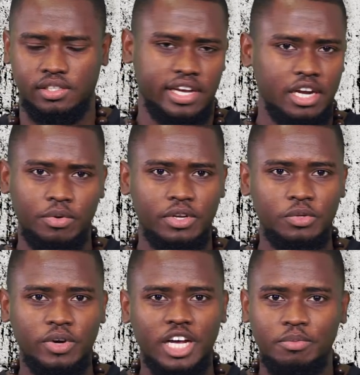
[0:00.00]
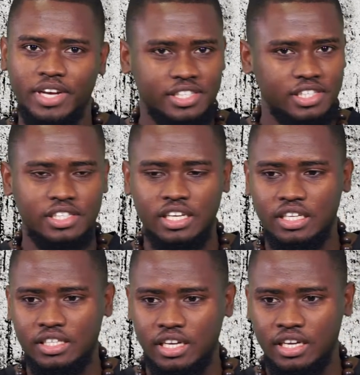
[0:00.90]
I don't want to do that, but I still did
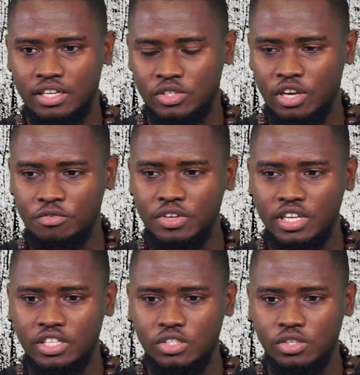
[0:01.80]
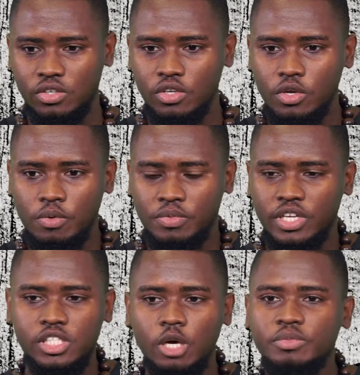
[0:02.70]
it. So I feel as though
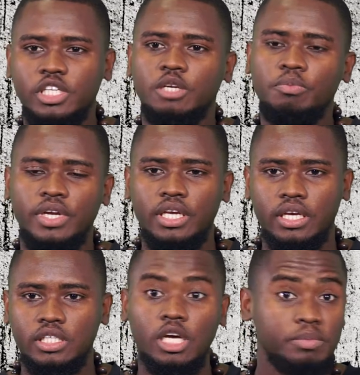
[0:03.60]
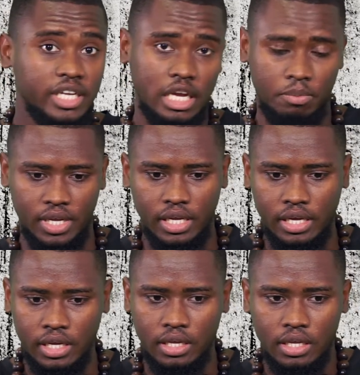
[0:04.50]
there's something in play here, something at play
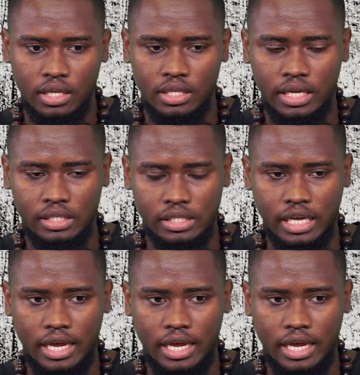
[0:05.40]
here, that